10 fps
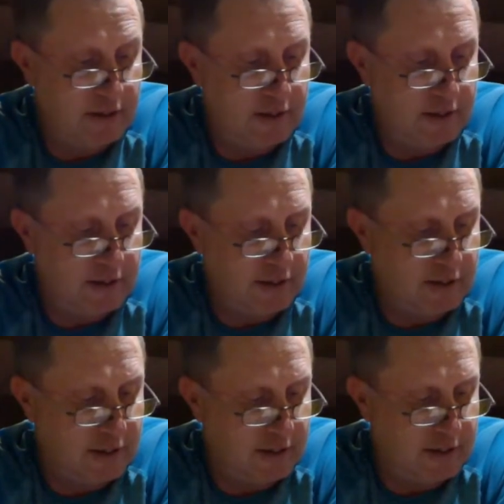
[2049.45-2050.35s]
It's
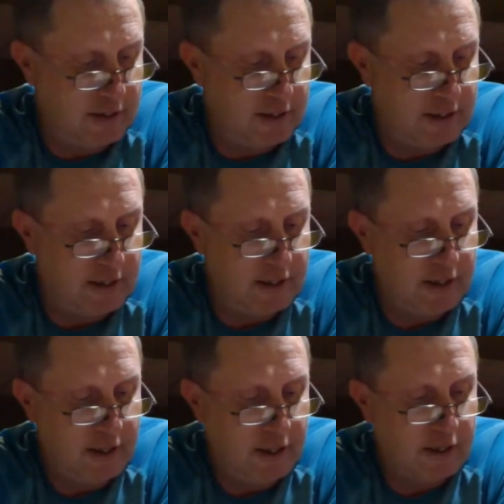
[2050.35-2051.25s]
just that,
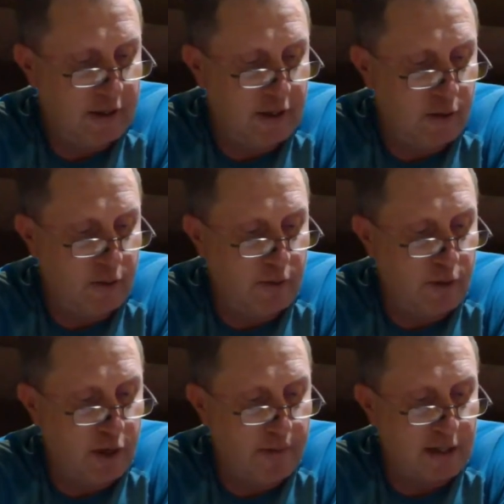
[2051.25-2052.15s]

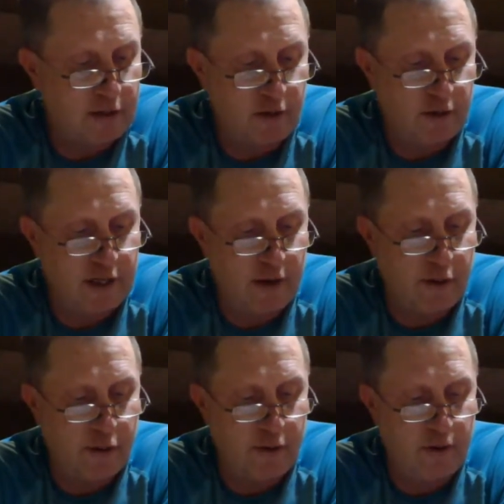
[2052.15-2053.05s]
we go back to Charles
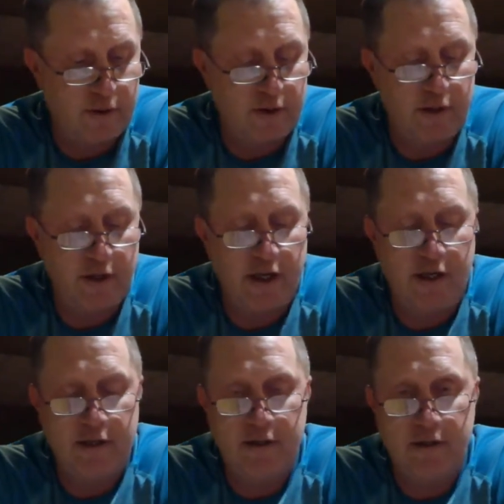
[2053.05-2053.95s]
Howell III,
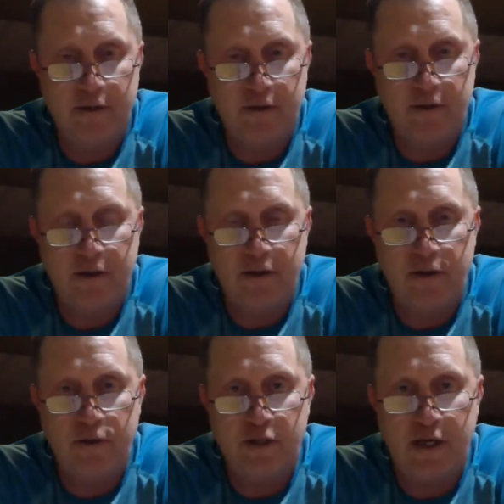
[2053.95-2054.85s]
and
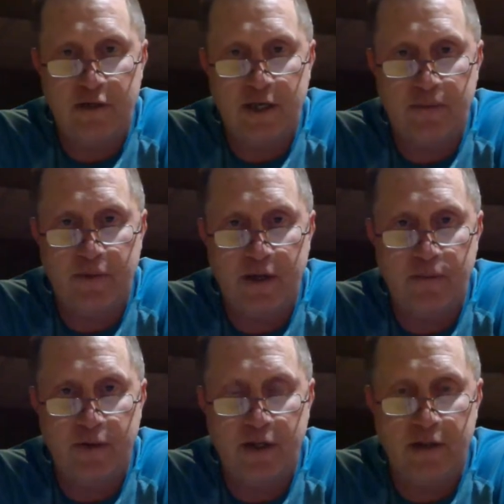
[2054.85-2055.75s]
you say the same
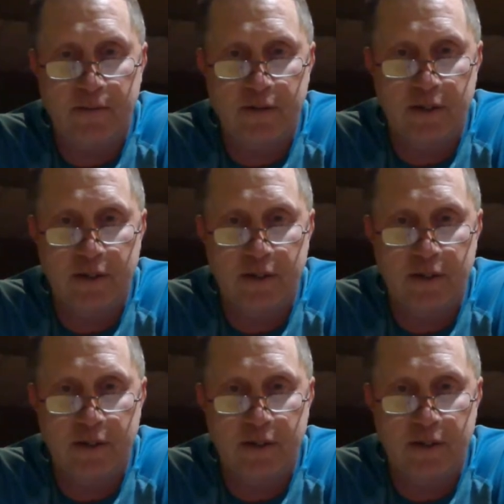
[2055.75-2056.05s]
thing with him.